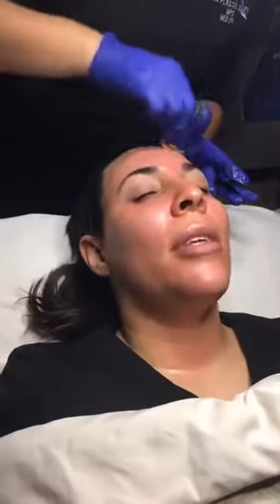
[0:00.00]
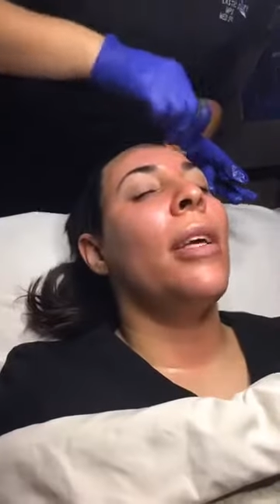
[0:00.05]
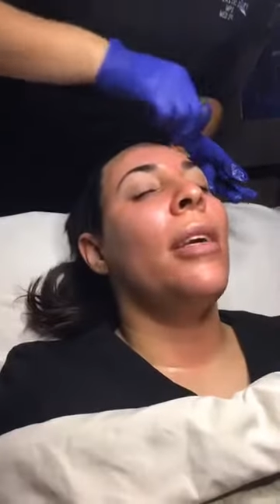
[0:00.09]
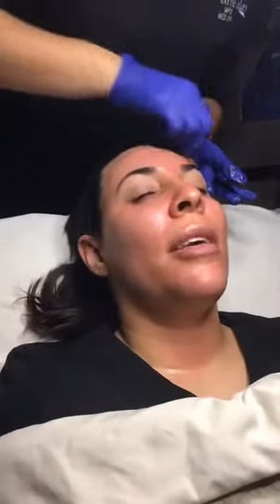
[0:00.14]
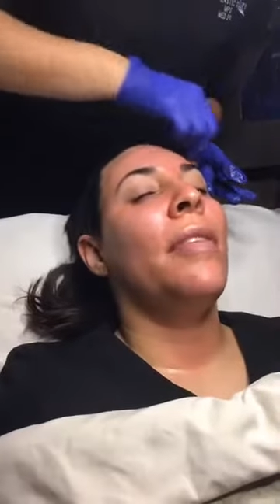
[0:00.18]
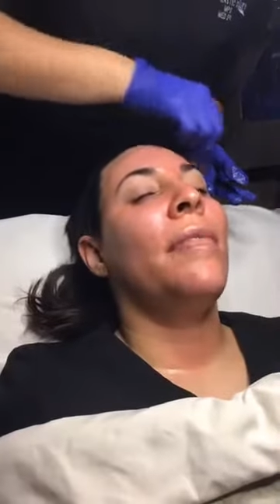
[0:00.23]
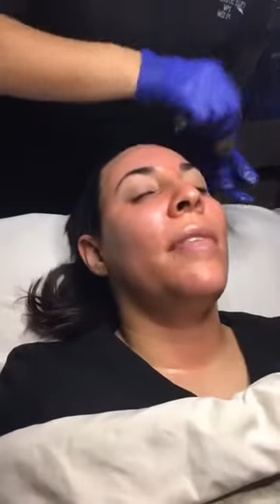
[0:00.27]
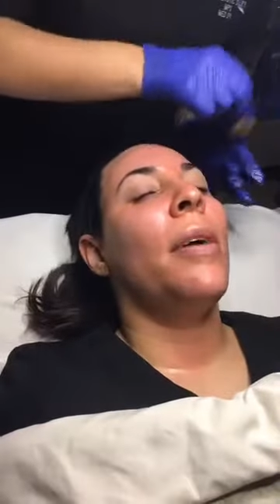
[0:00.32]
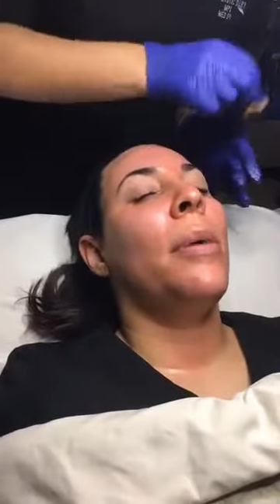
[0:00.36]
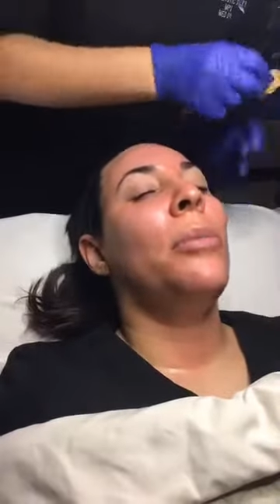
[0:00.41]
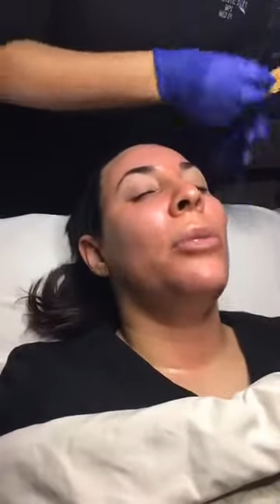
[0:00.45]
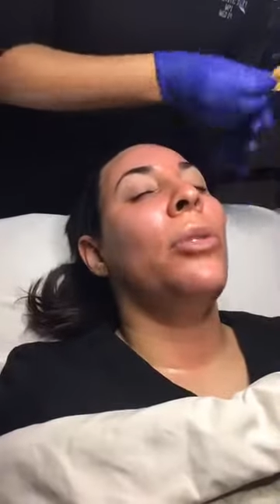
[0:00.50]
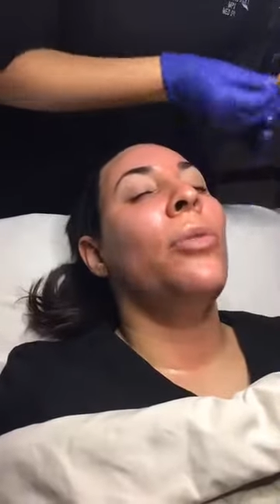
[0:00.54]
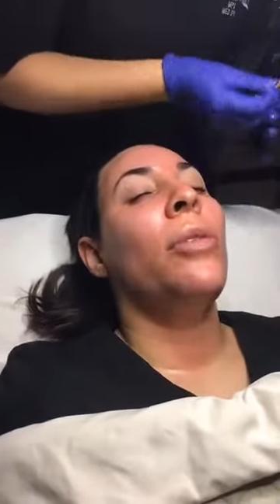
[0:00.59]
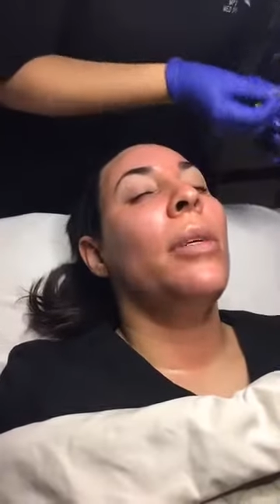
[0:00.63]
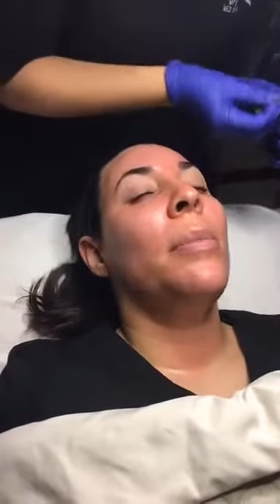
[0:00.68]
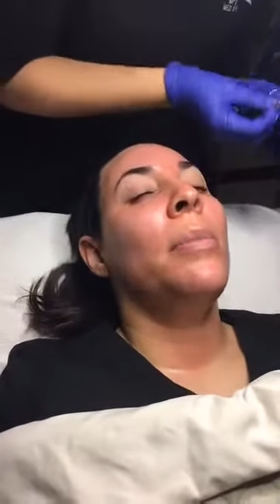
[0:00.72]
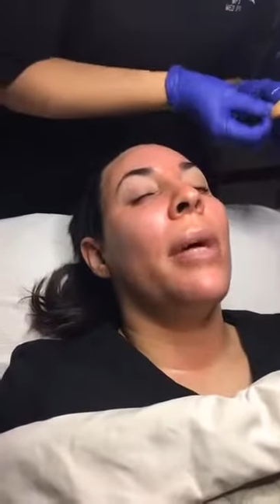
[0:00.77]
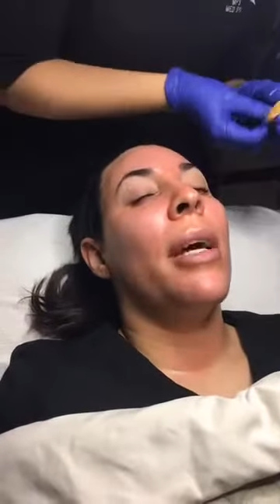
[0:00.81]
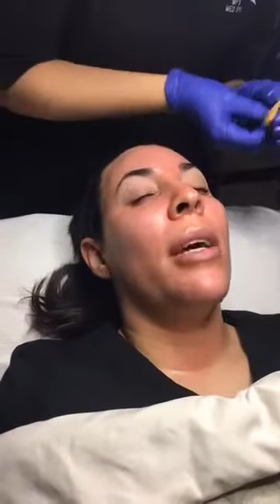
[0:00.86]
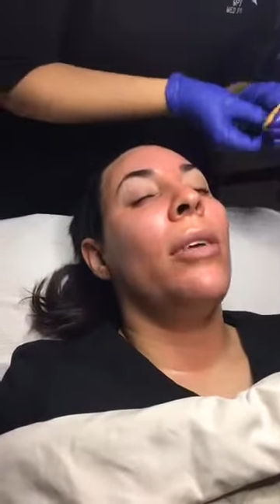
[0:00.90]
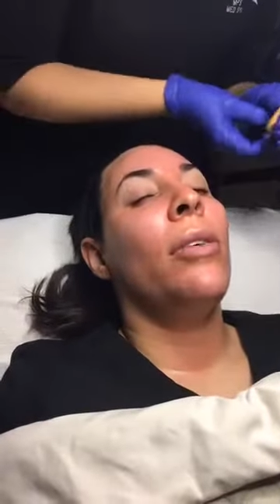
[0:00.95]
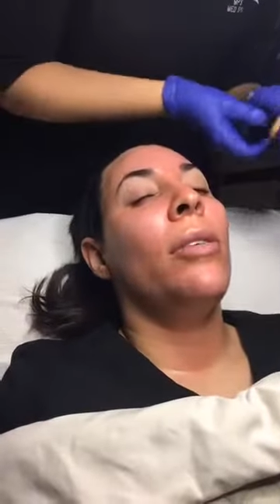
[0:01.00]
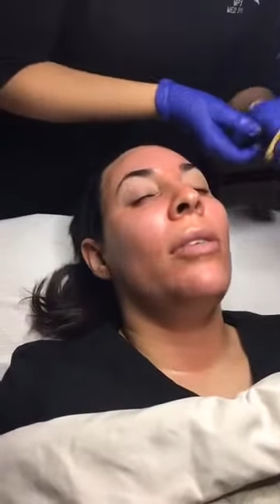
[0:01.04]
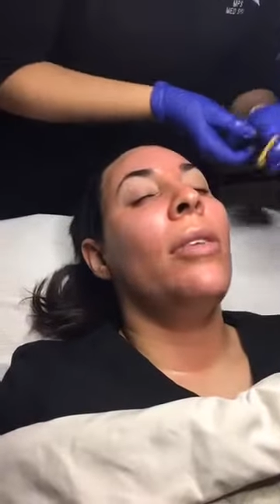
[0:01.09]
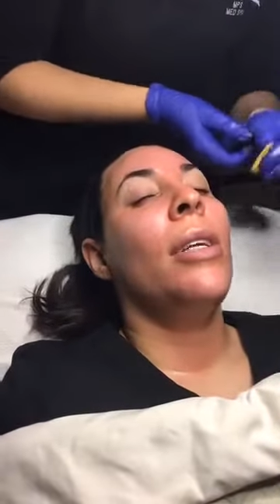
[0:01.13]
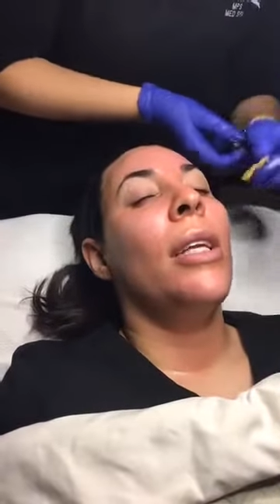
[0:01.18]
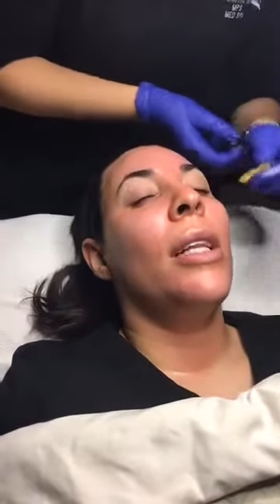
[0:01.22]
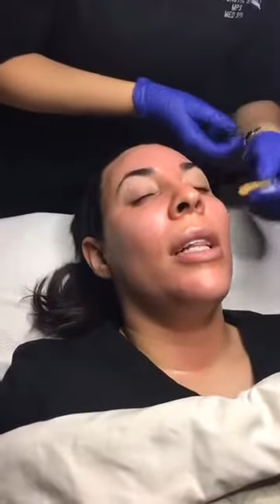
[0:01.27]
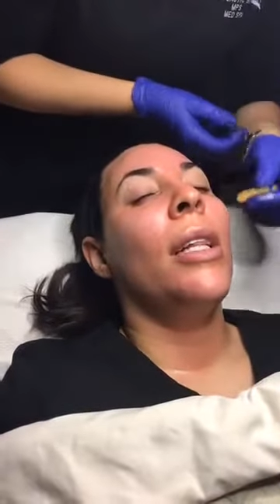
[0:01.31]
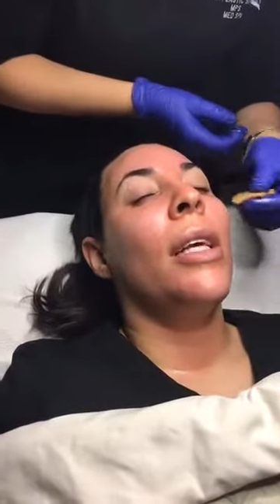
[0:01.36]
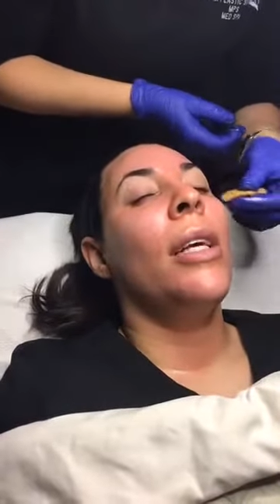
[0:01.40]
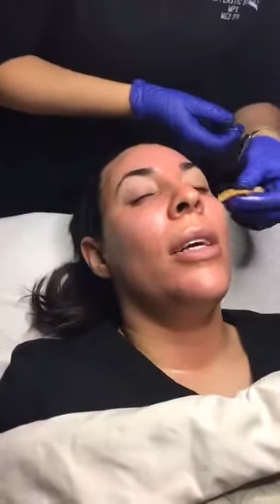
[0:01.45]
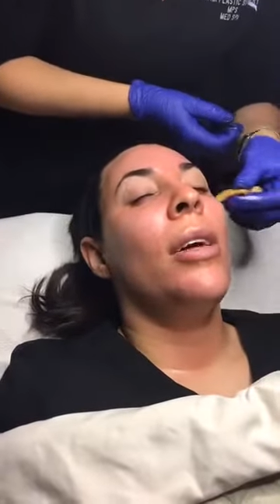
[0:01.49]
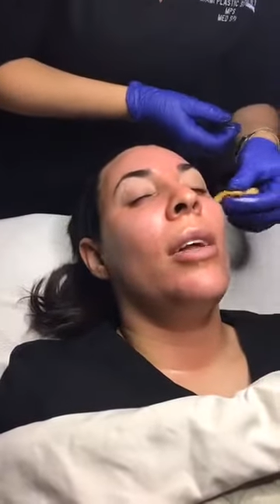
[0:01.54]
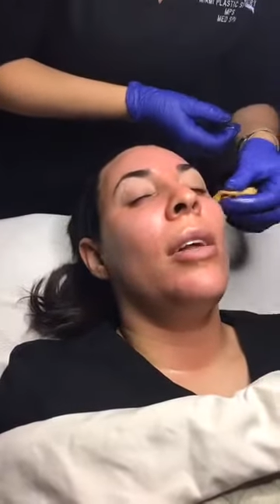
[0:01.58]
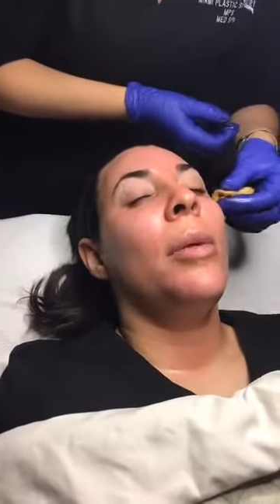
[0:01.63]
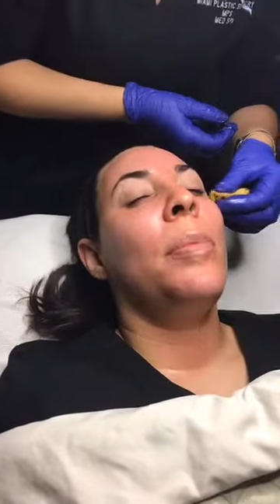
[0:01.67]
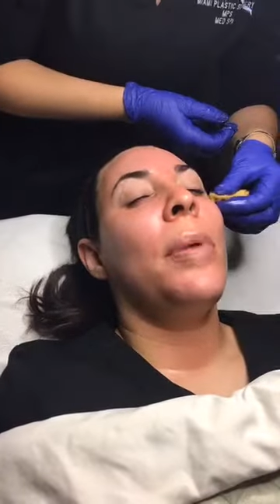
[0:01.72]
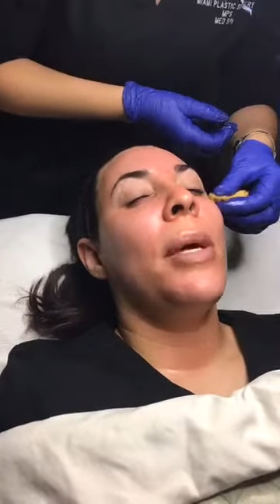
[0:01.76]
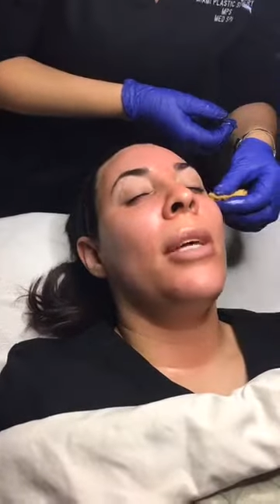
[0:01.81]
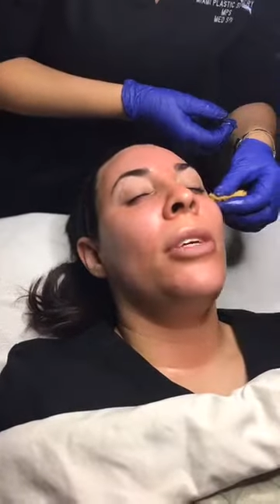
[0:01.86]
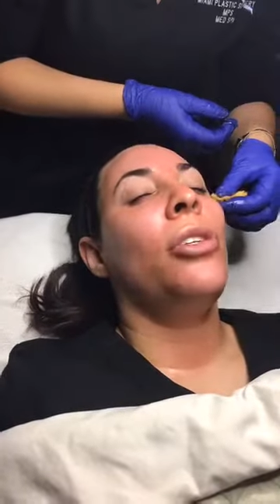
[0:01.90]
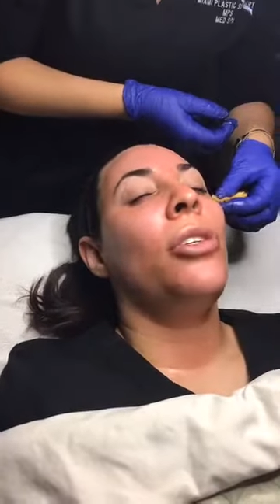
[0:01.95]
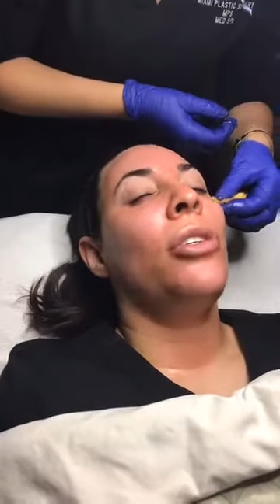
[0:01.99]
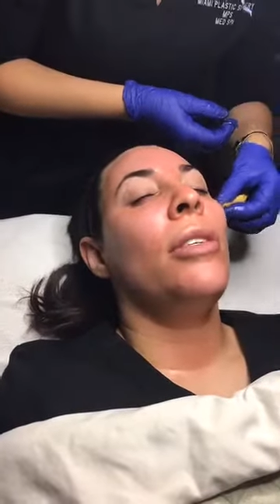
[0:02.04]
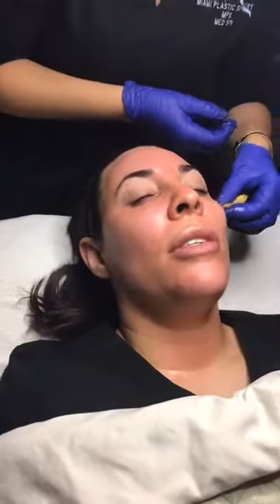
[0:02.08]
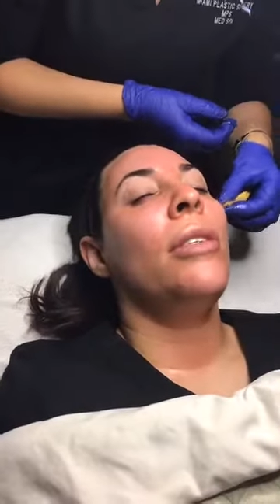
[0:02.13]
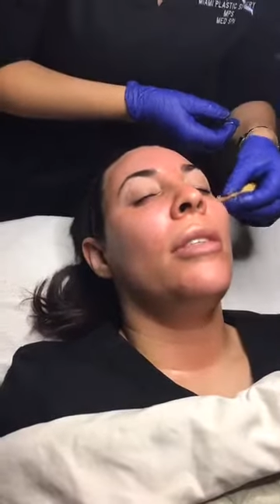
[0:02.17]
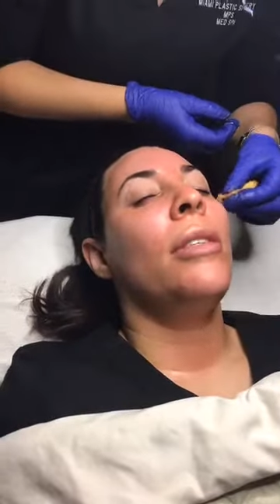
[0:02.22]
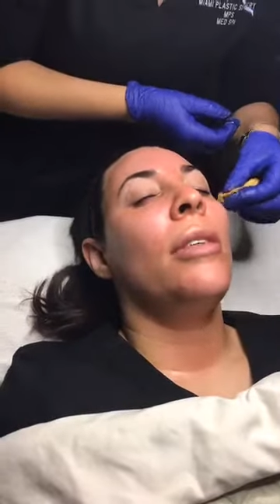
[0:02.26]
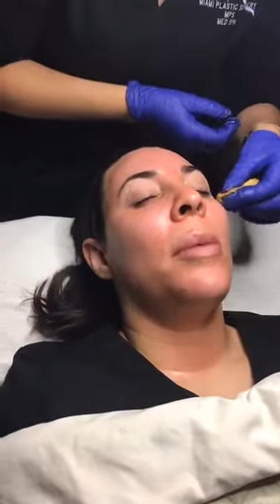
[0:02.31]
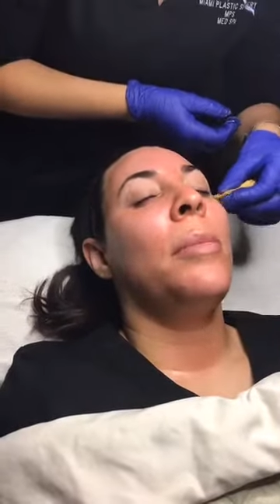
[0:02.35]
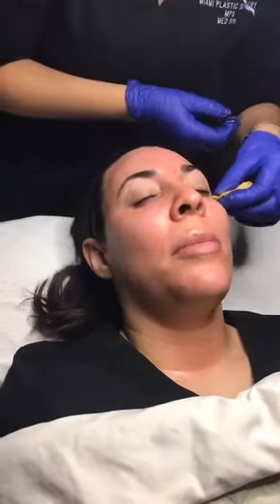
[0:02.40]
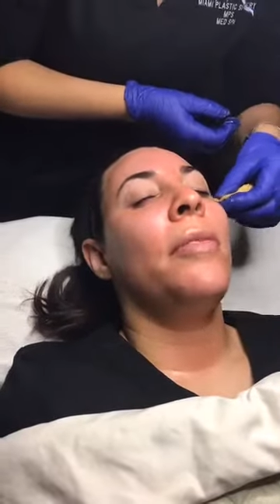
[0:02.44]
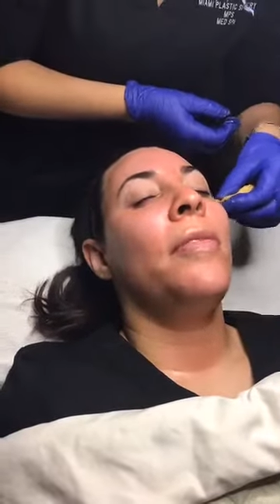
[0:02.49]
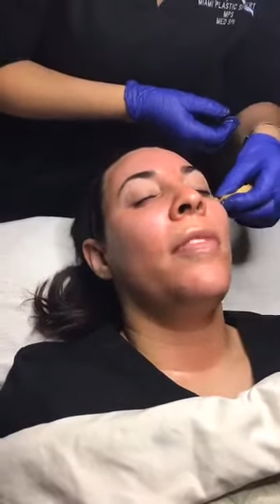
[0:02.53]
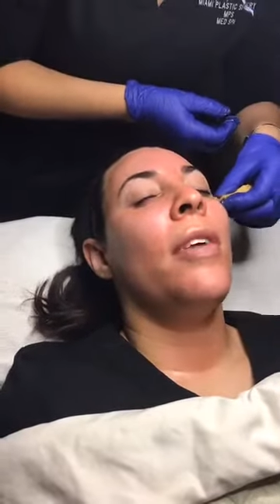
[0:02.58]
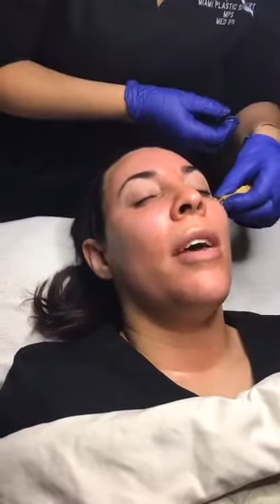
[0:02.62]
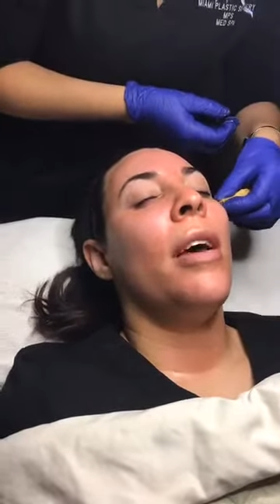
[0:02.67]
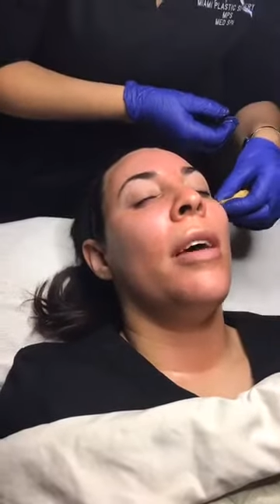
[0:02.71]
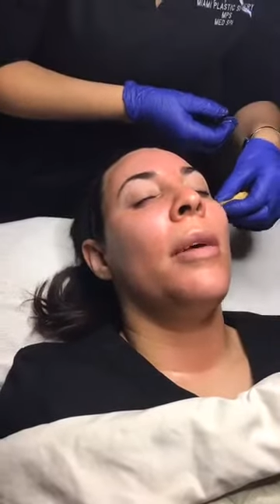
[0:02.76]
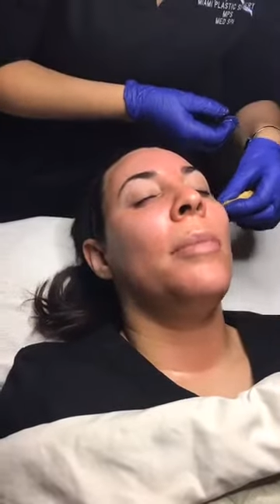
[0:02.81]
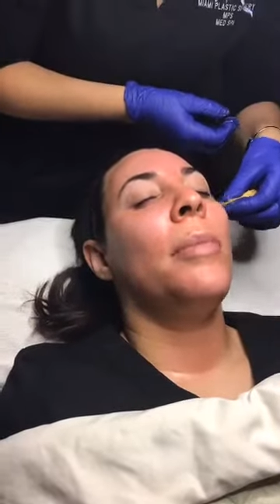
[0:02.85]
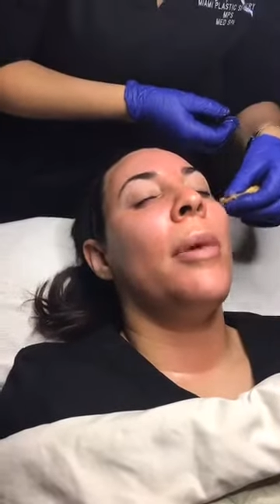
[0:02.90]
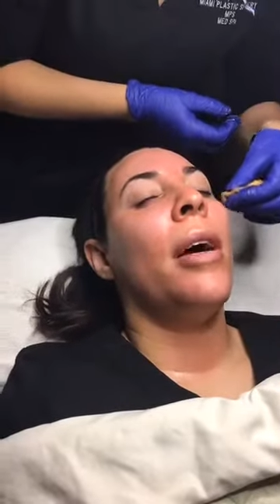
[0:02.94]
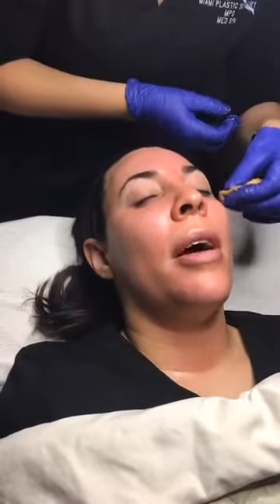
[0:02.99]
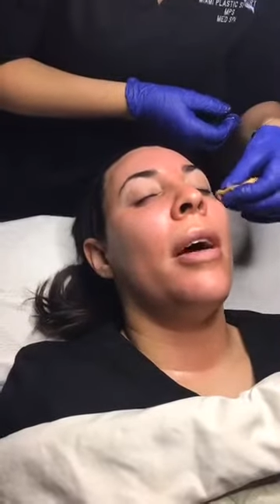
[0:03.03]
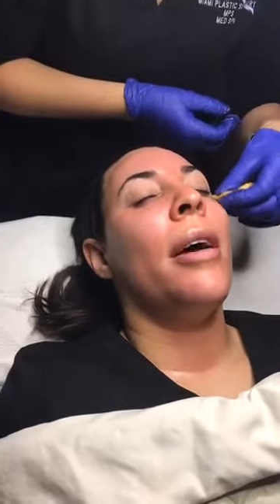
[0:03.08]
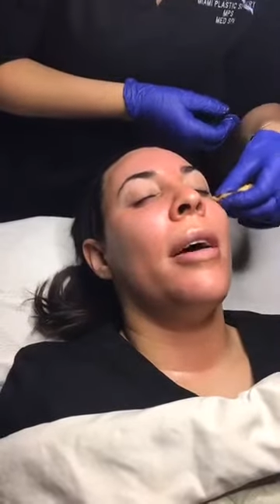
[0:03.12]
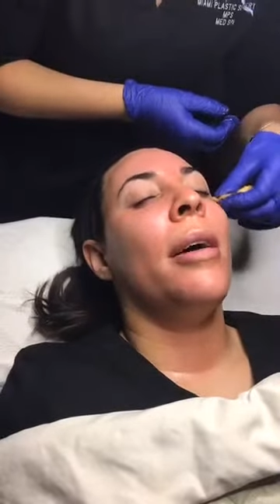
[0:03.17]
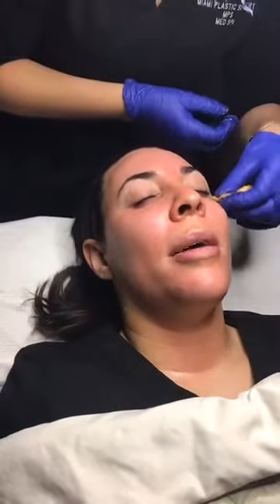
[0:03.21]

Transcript: like if I'm doing microneedling on a patient, some of them